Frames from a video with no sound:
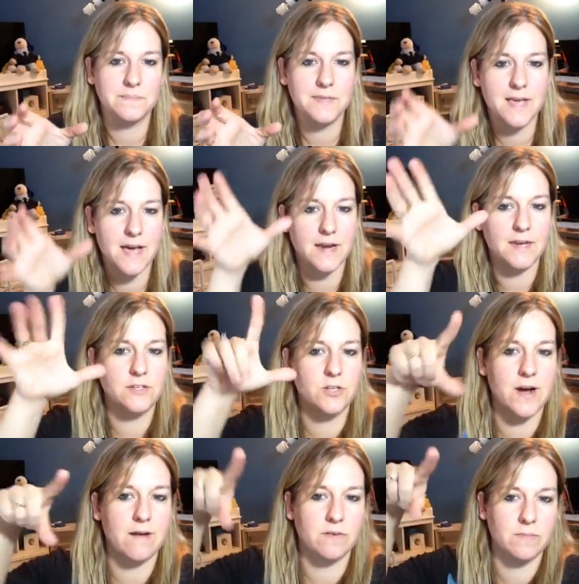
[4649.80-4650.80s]
Yeti
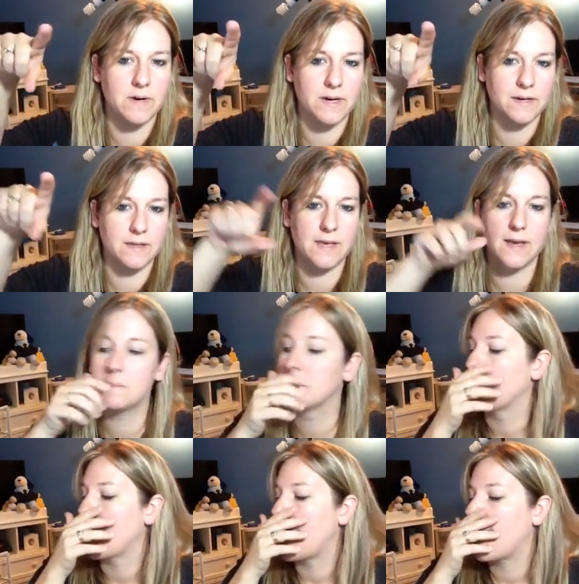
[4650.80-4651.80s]
travel mug thing,
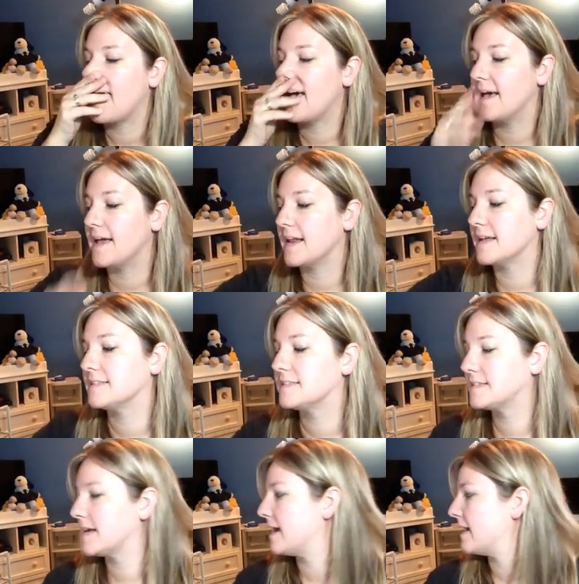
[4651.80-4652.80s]
and it
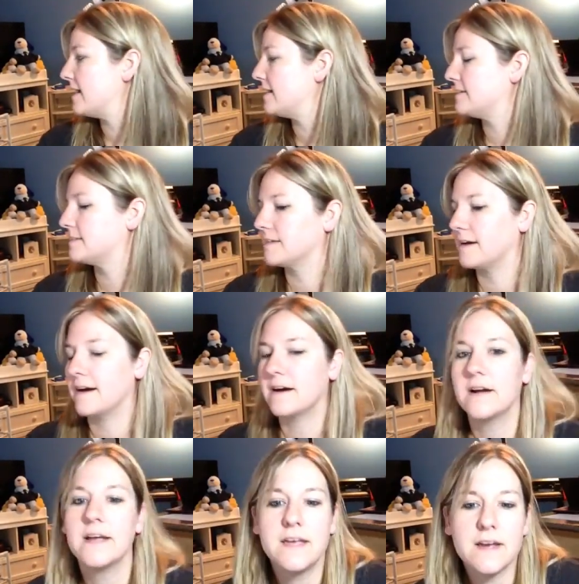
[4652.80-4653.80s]
said,
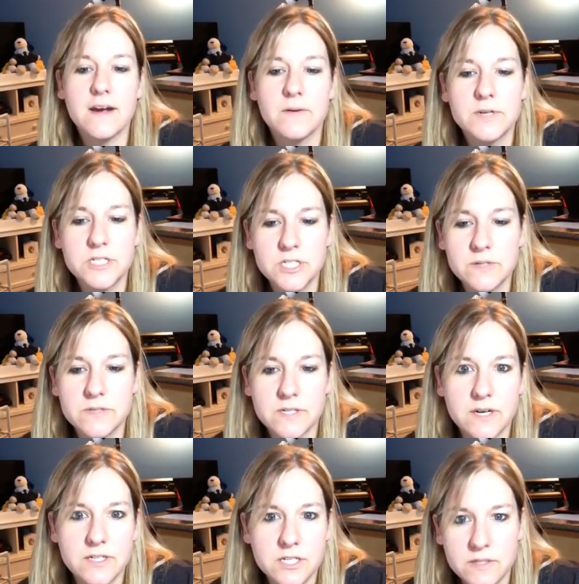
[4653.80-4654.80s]
I wish she was
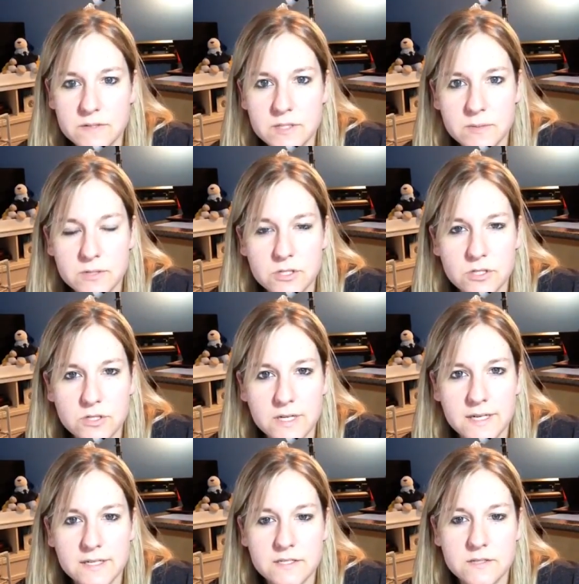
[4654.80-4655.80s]
on. She was supposed to join
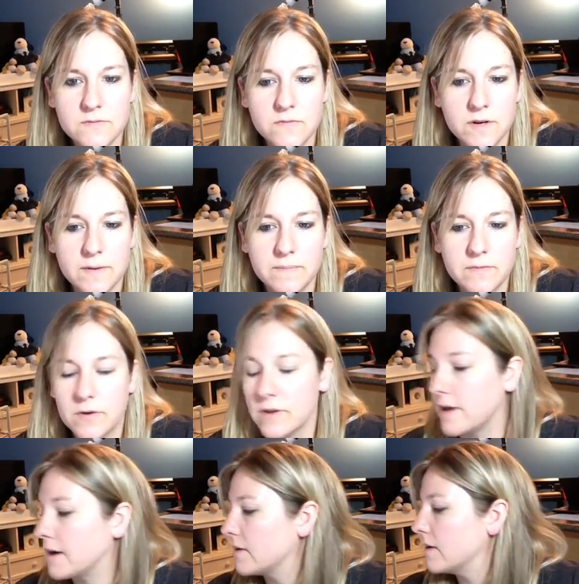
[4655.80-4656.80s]
us from
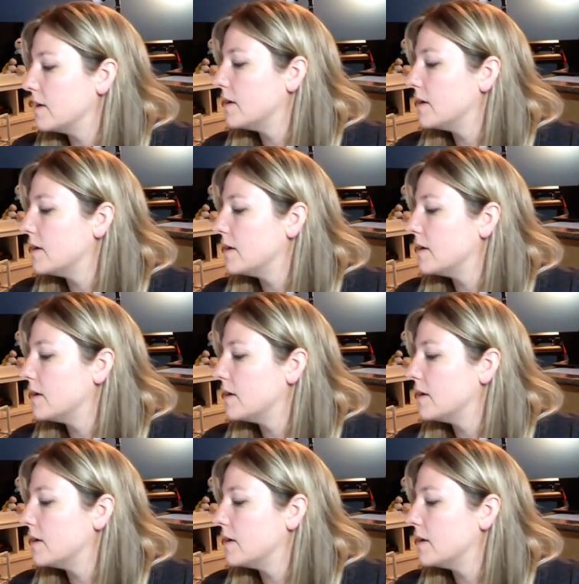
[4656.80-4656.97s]
4th hour,